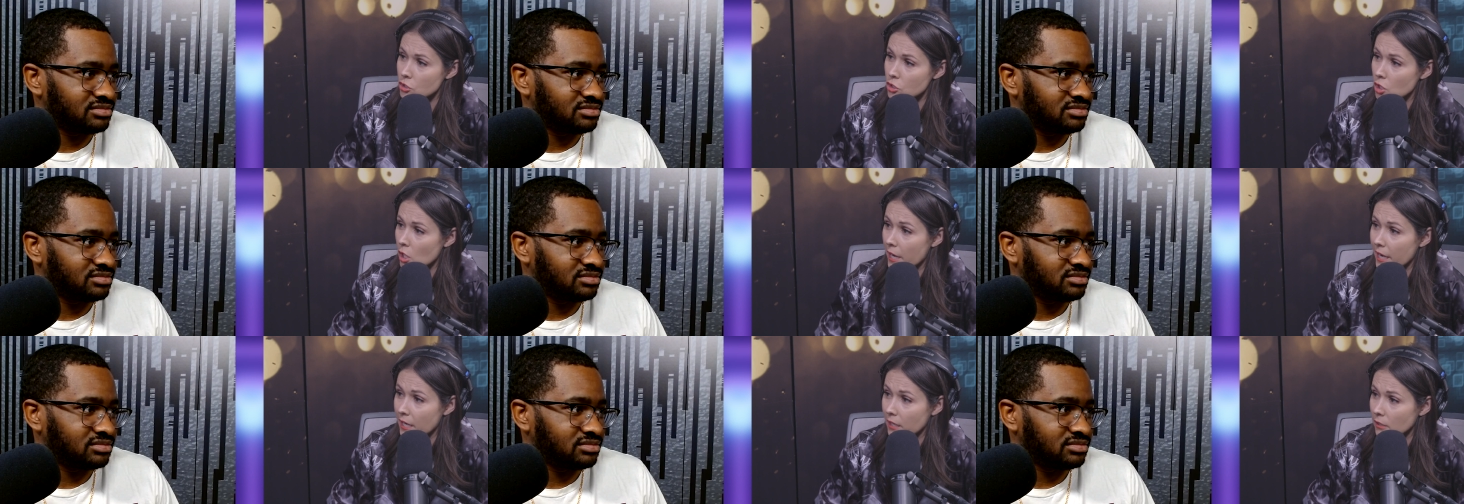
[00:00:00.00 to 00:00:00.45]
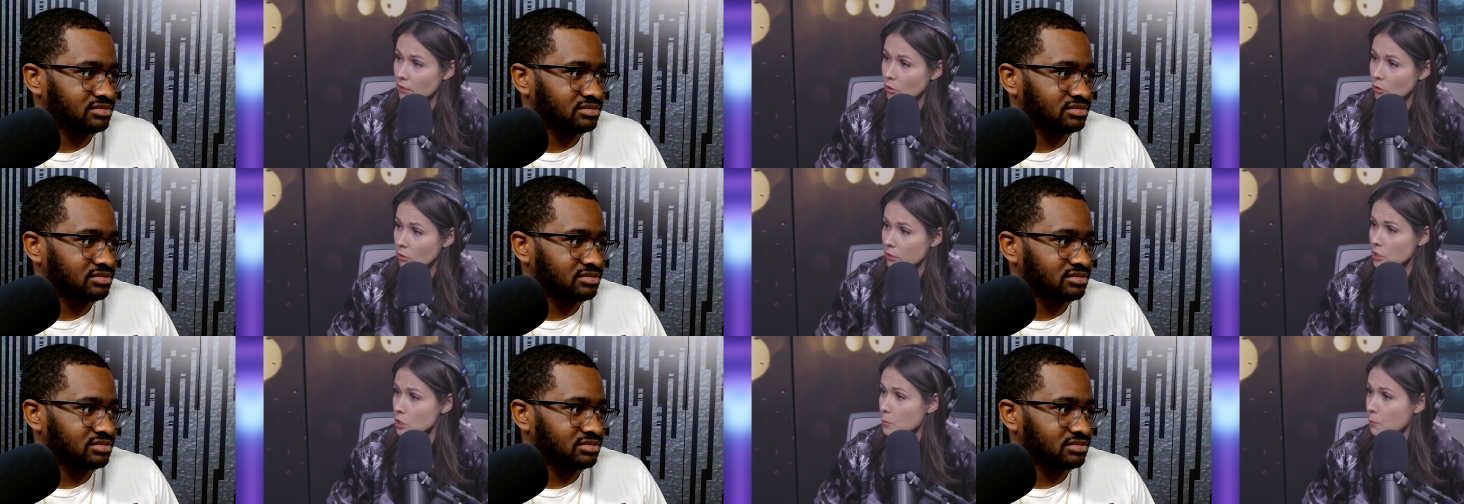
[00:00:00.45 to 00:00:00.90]
Speaker 1: trade
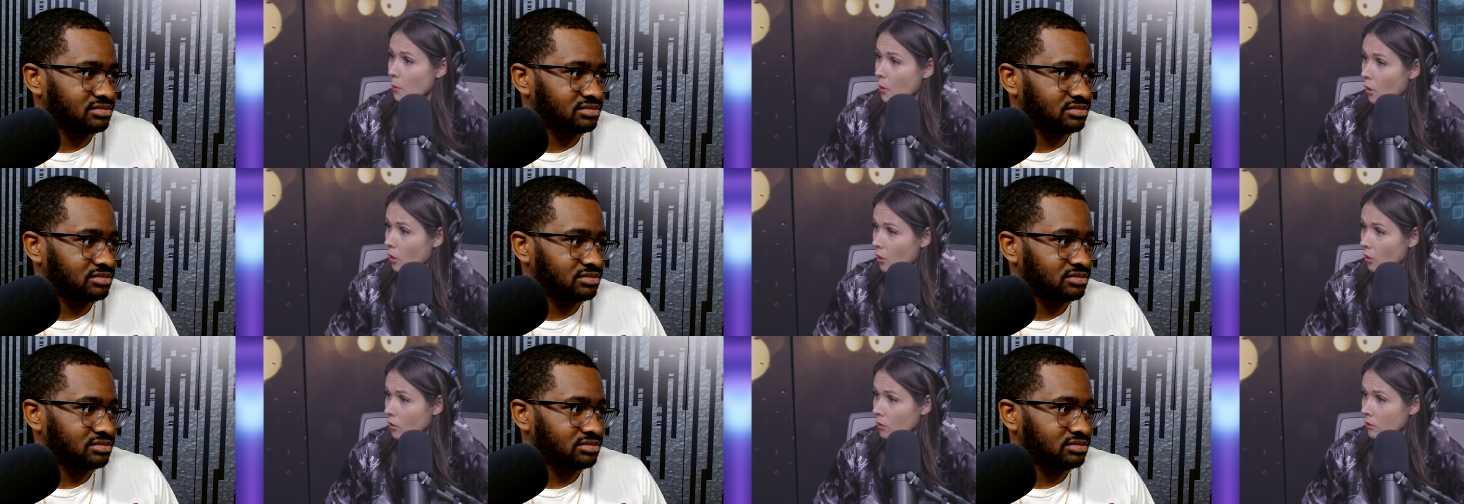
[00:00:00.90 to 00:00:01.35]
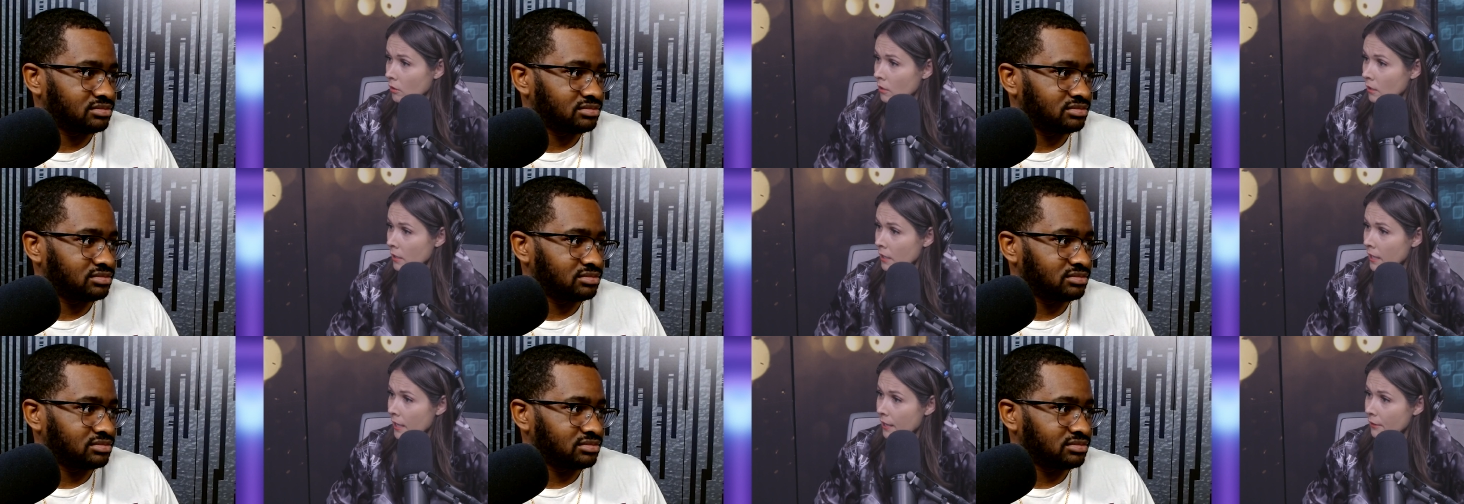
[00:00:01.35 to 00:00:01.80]
Chris Paul
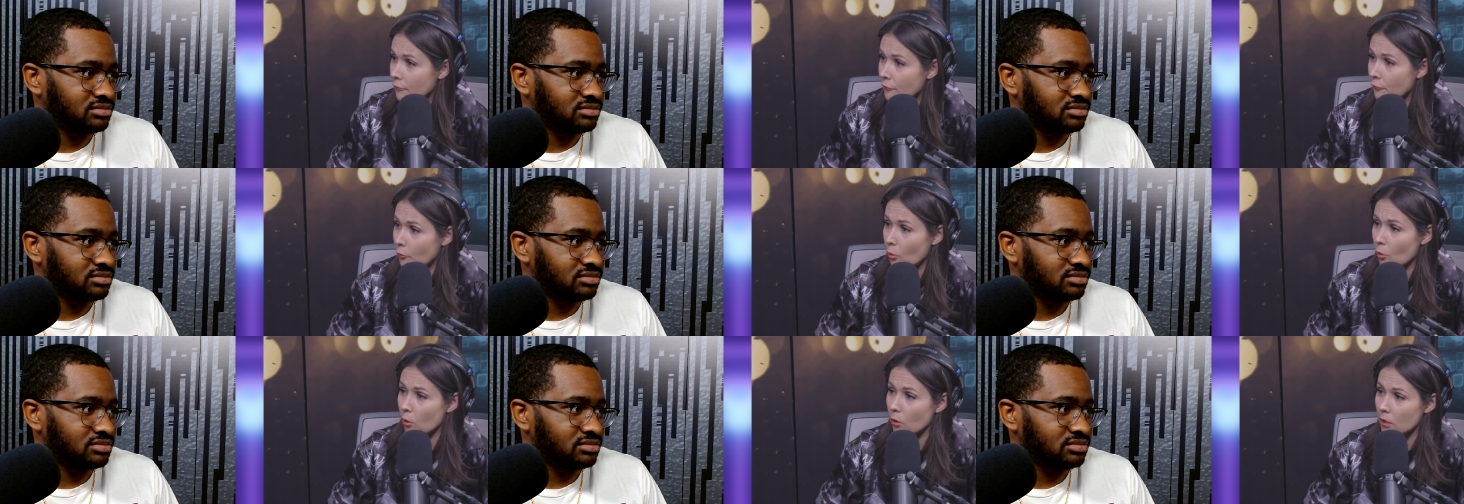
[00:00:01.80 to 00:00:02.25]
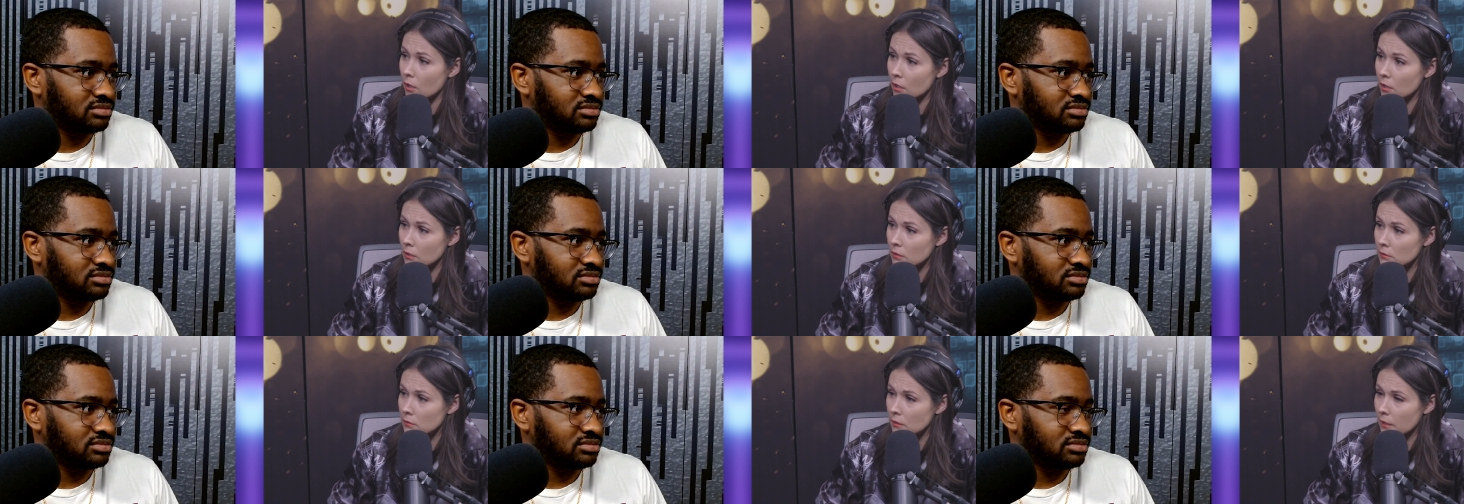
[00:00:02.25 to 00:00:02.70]

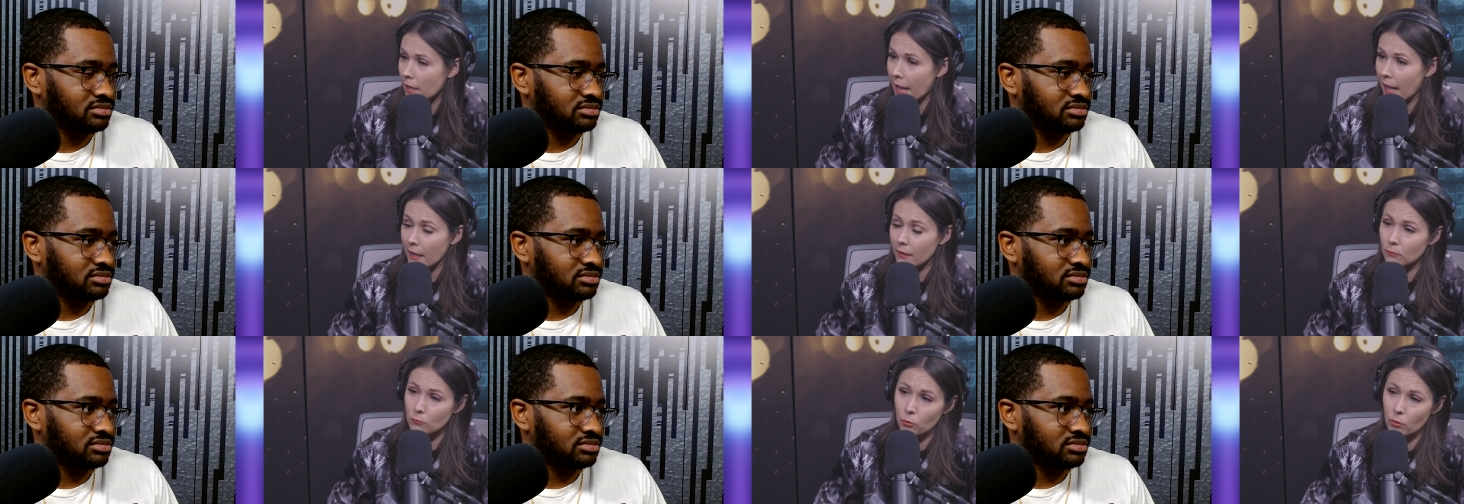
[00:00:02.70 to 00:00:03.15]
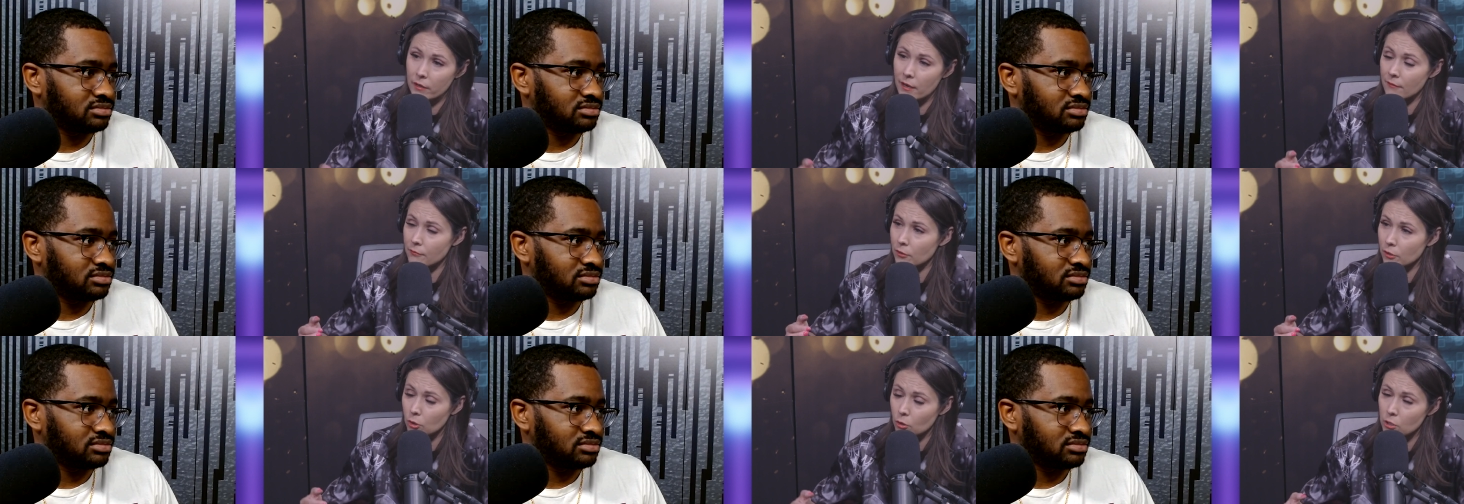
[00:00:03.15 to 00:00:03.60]
for and
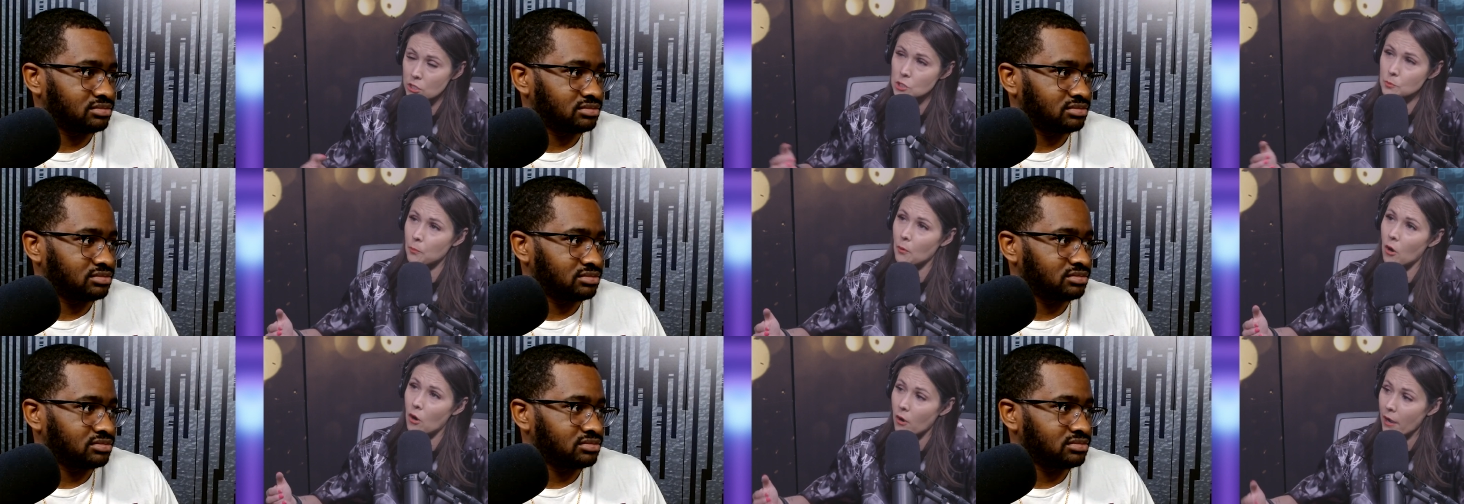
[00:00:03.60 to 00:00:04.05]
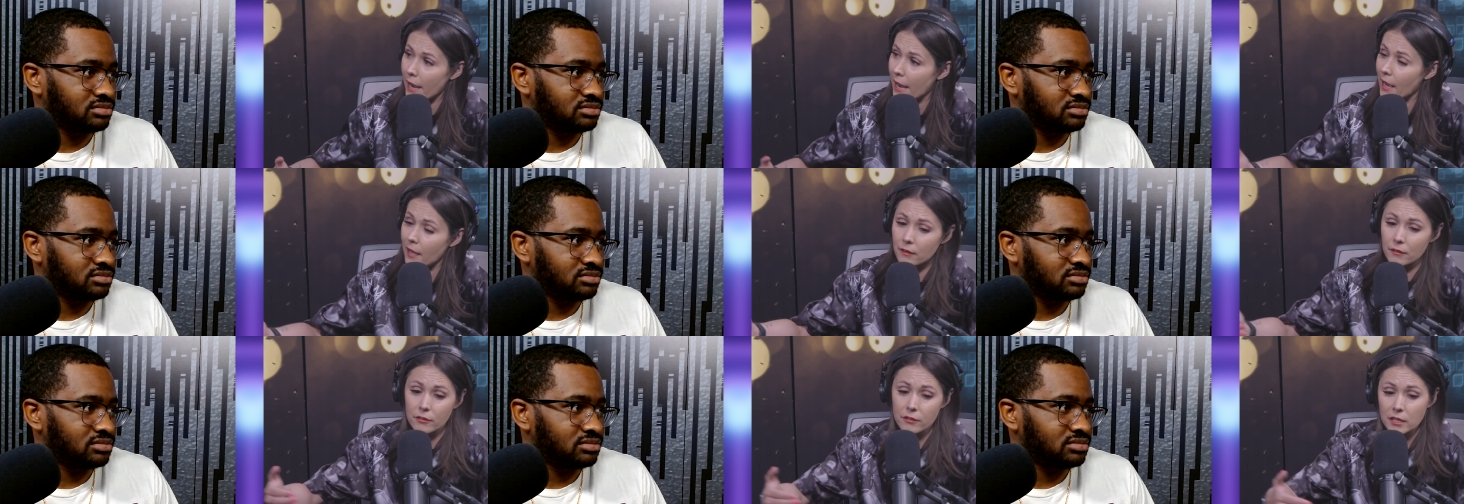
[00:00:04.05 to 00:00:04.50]
whatever Chris Paul
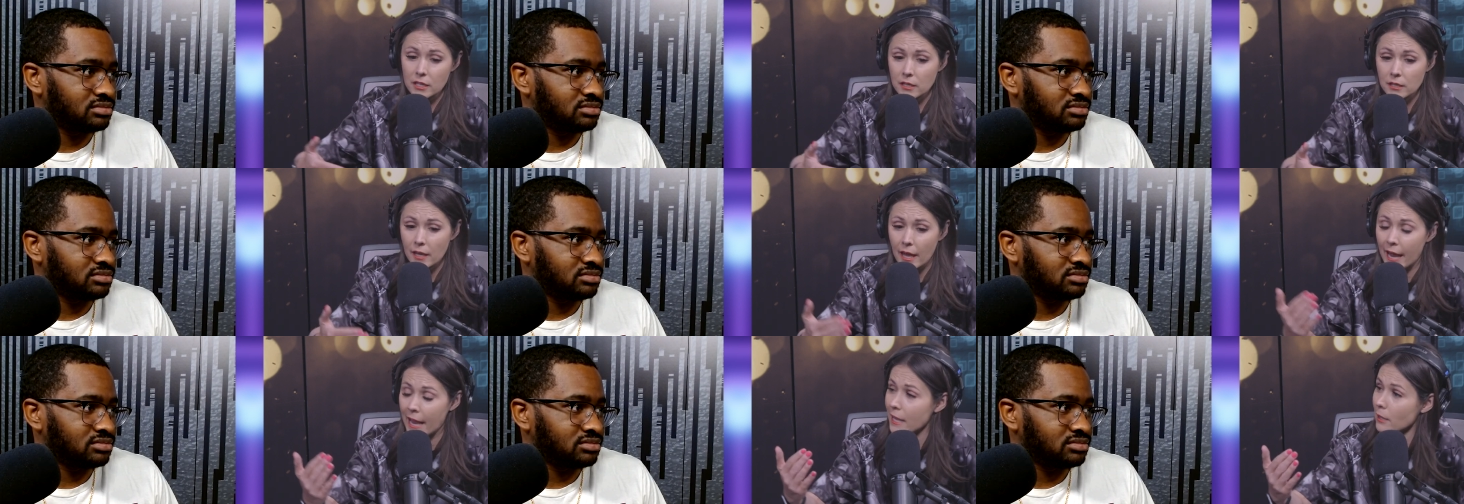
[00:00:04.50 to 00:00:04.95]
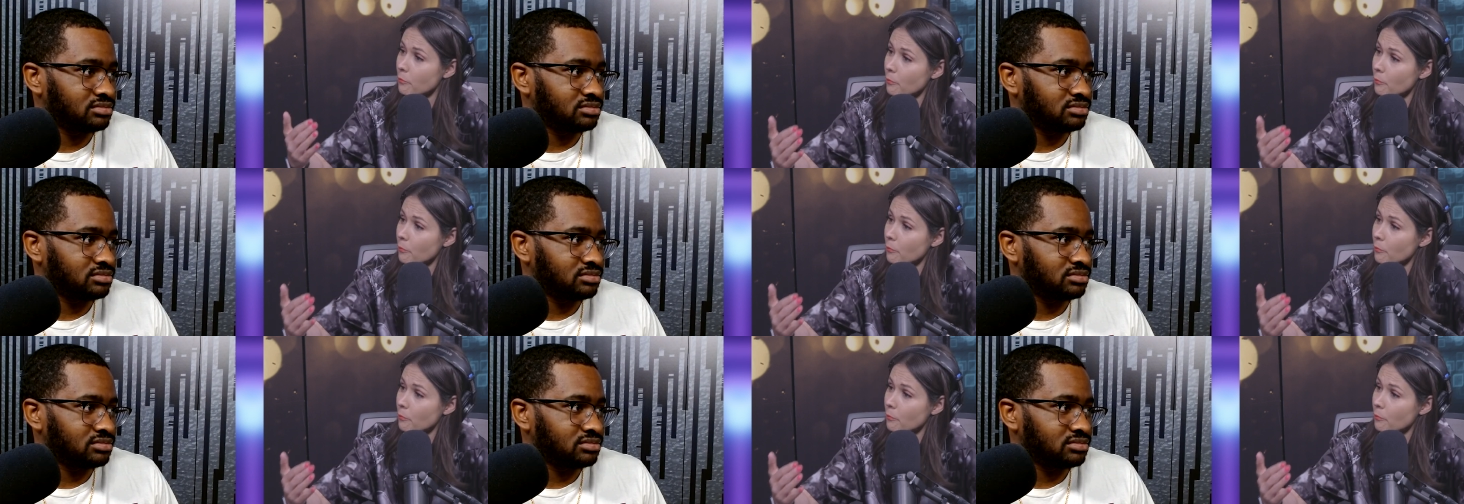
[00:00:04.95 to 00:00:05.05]
and the eight